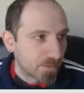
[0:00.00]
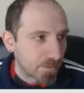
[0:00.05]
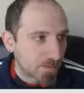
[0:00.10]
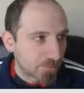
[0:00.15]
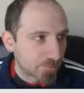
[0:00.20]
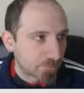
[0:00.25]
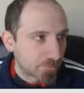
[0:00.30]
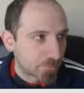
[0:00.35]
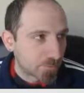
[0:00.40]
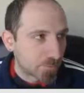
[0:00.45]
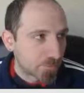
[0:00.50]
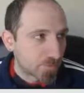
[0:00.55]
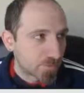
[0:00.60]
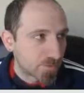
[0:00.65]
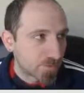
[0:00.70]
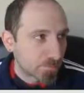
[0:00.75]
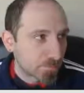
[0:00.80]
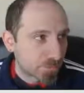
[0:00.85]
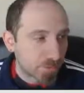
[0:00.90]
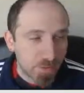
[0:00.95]

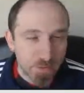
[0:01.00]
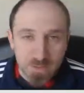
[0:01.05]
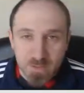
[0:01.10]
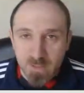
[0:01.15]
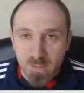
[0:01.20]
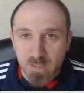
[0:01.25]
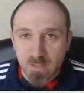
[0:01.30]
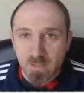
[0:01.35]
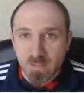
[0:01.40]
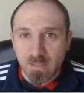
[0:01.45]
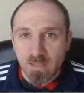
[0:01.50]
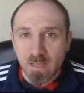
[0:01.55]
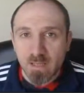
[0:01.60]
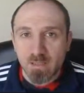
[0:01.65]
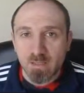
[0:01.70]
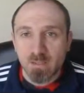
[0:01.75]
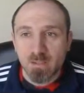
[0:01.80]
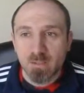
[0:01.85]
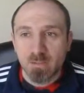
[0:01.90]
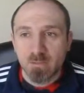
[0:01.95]
reducing pressure and
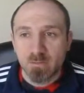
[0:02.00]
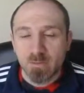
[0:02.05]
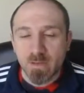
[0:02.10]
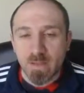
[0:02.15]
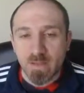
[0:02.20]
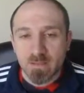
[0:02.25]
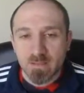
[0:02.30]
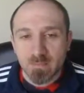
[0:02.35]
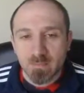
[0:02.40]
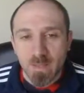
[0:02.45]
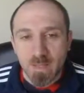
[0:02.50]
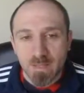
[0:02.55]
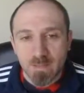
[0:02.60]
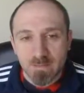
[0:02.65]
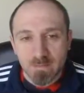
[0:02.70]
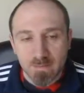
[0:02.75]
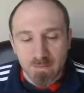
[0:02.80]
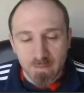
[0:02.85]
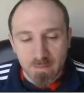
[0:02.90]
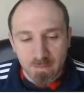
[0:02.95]
allowing you to create
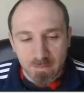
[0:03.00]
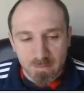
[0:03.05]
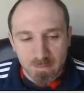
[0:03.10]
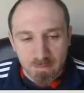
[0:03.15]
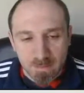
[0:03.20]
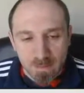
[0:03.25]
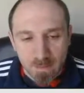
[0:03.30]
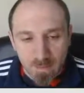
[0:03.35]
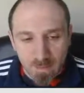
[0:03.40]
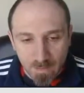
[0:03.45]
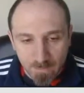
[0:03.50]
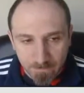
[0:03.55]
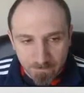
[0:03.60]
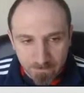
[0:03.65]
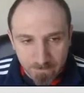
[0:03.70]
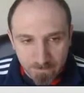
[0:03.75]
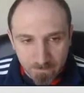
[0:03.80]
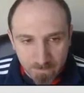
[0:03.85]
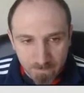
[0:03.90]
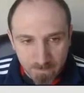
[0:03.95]
space, is if
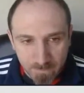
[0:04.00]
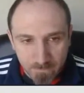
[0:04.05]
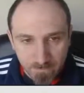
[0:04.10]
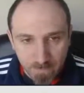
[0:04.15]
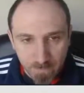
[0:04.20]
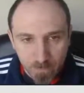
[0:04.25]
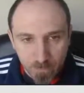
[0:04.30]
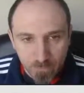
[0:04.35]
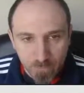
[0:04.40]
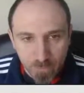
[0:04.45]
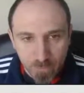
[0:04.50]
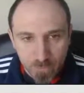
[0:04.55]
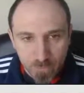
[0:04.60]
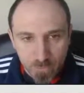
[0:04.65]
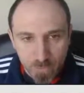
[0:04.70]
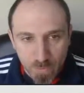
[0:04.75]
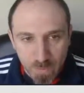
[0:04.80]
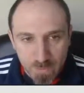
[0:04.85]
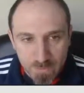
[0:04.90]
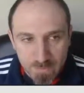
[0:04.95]
the V reversal hits